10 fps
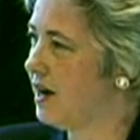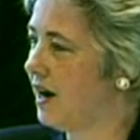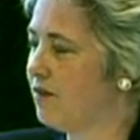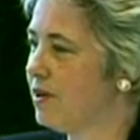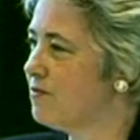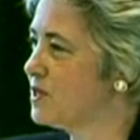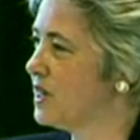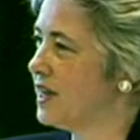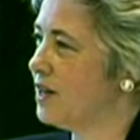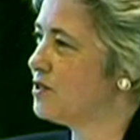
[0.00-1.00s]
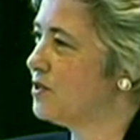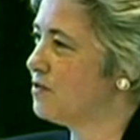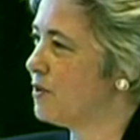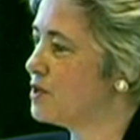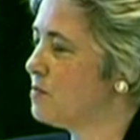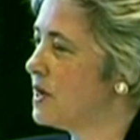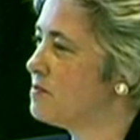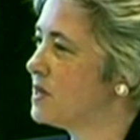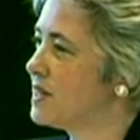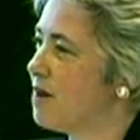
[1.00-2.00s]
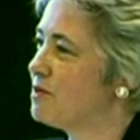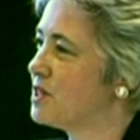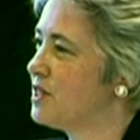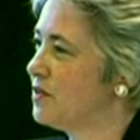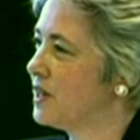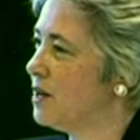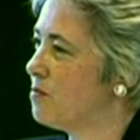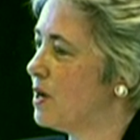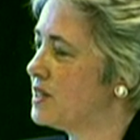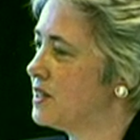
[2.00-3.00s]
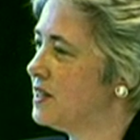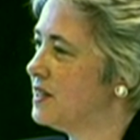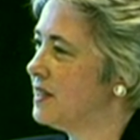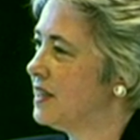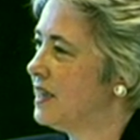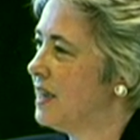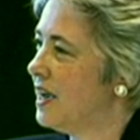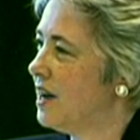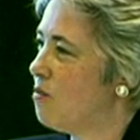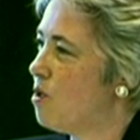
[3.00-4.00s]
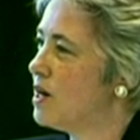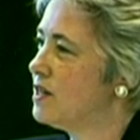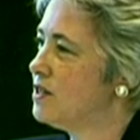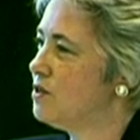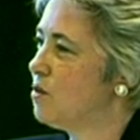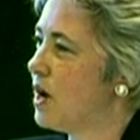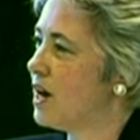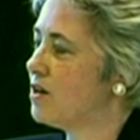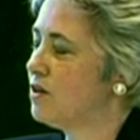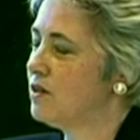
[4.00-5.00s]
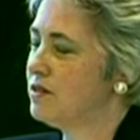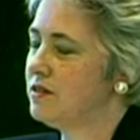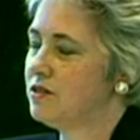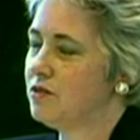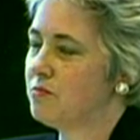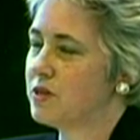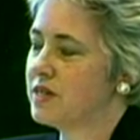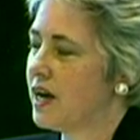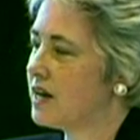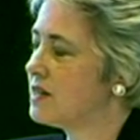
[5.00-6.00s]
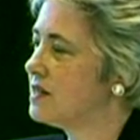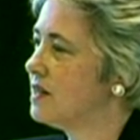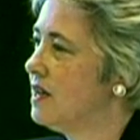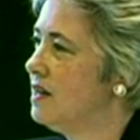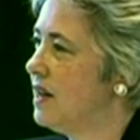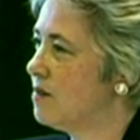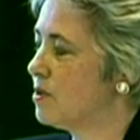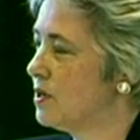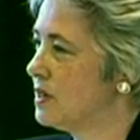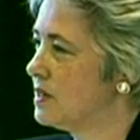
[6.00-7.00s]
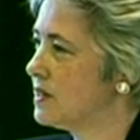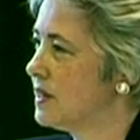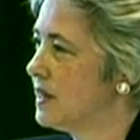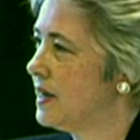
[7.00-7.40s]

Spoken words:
I ran for city council in the first place because I was a civic club president and I wanted to do what I could to protect neighborhoods.